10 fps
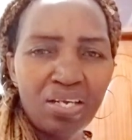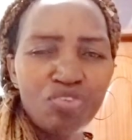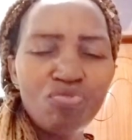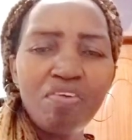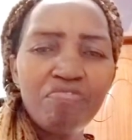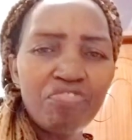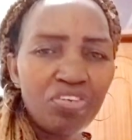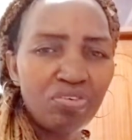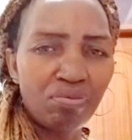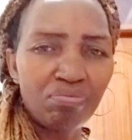your
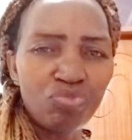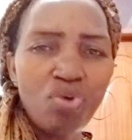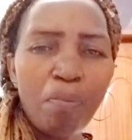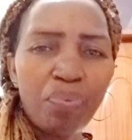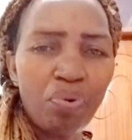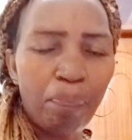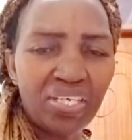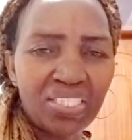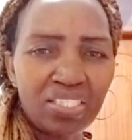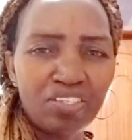freedom, your
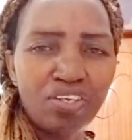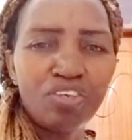property,